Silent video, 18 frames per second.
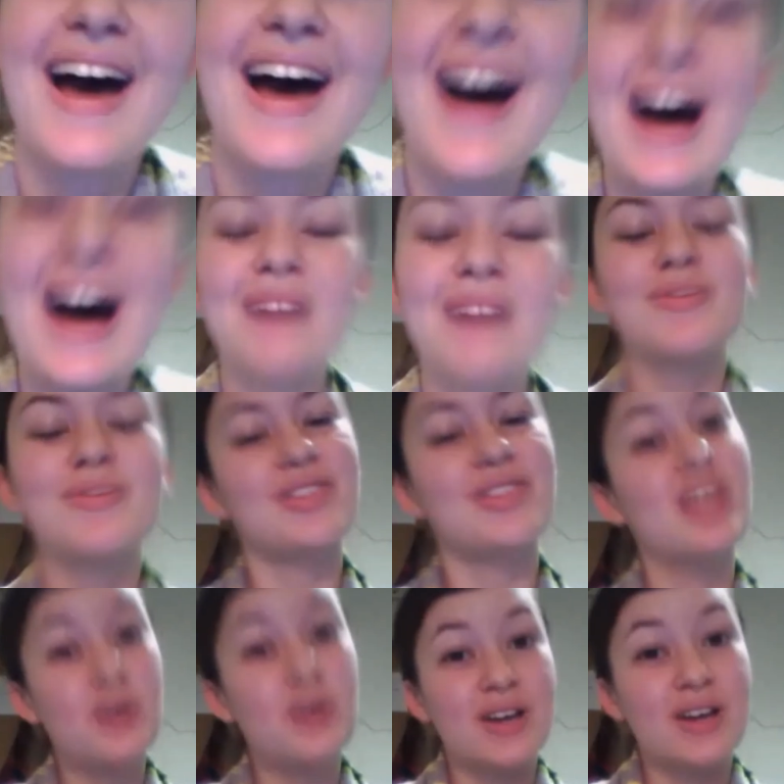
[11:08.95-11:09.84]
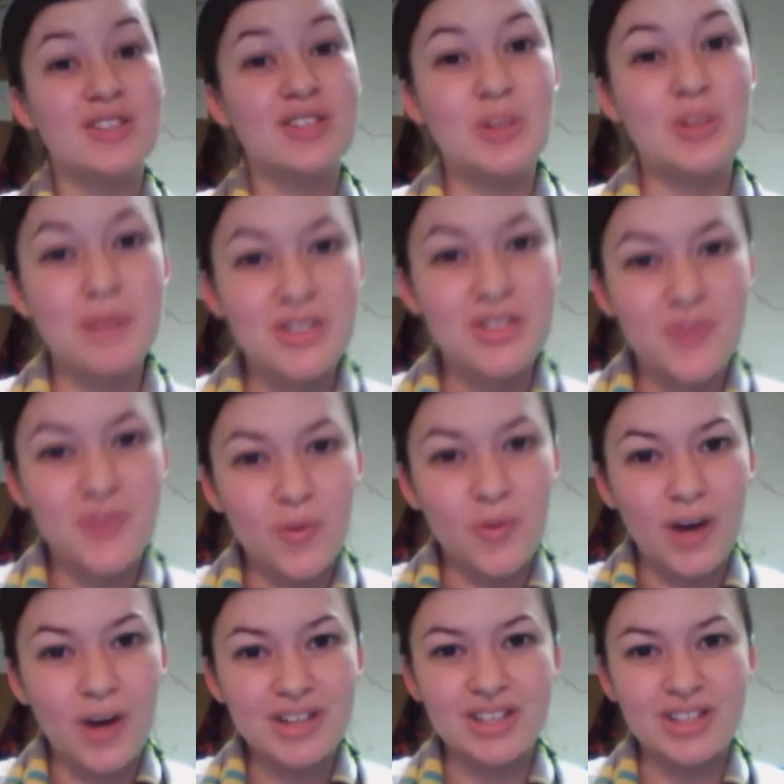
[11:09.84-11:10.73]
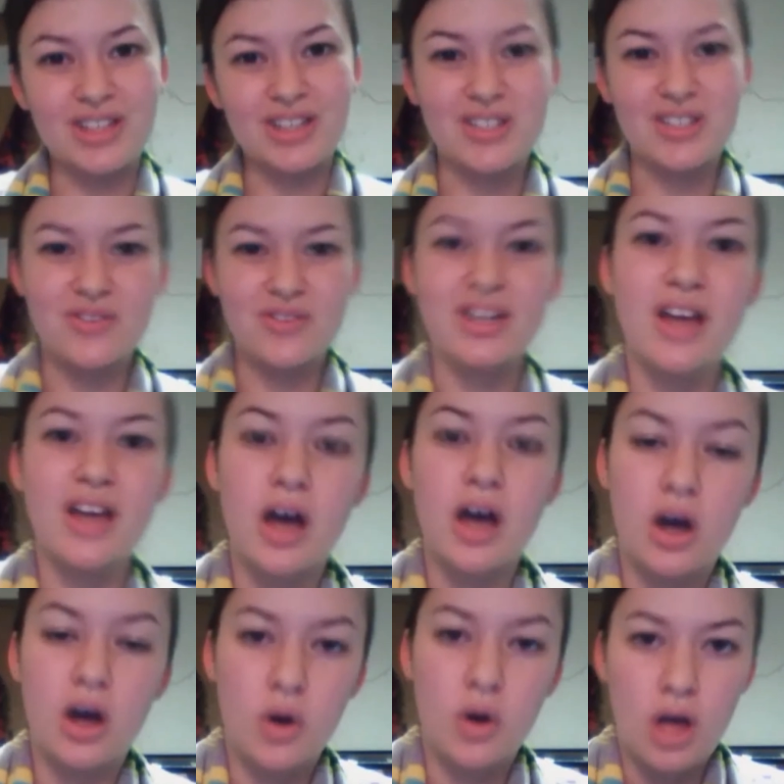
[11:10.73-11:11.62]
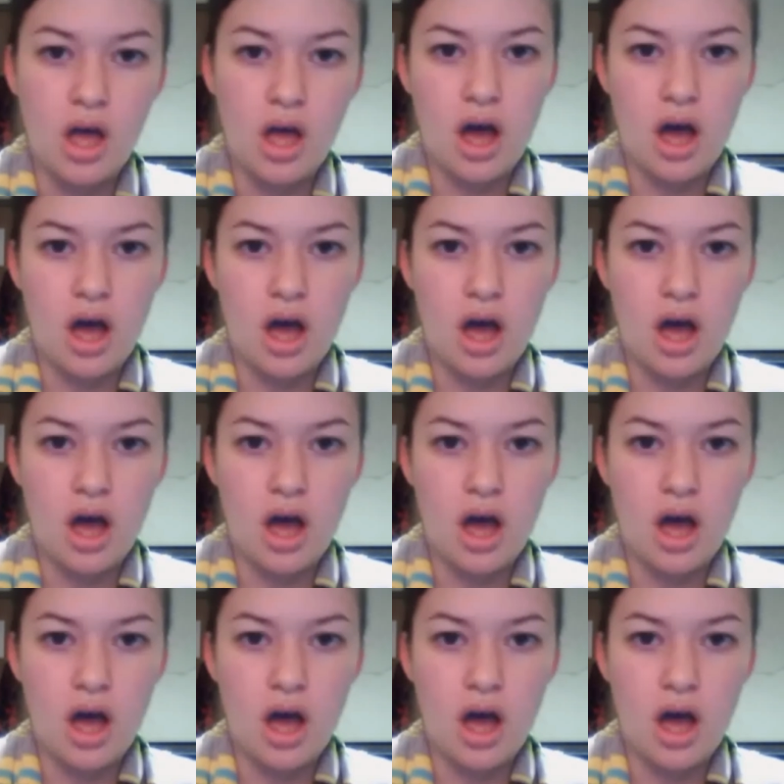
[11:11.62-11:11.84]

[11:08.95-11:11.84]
But thank you guys so much for watching this video.